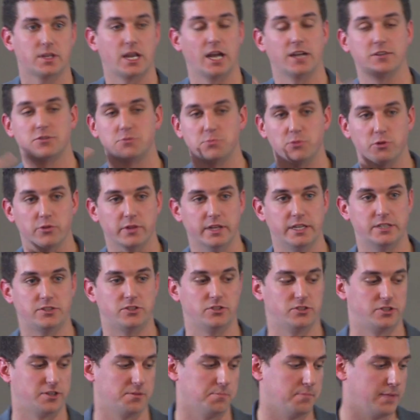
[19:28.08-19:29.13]
customer
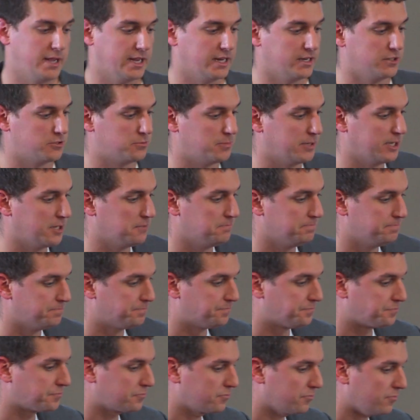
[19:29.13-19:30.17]
relationship management,
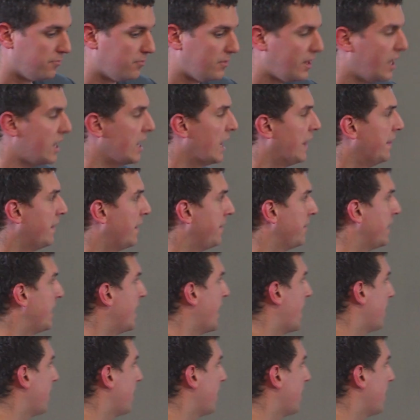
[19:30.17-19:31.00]
and then they